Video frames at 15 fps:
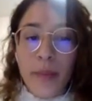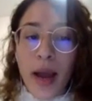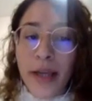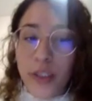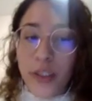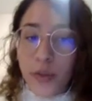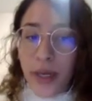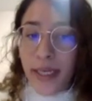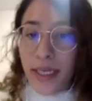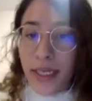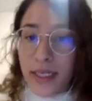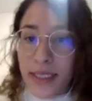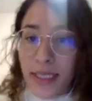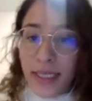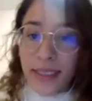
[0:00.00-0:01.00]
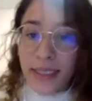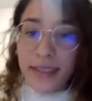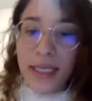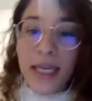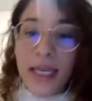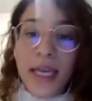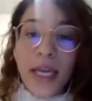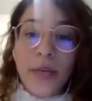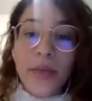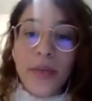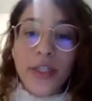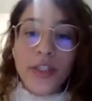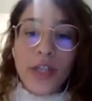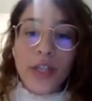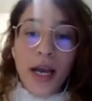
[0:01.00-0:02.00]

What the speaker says: eye tracking studies in which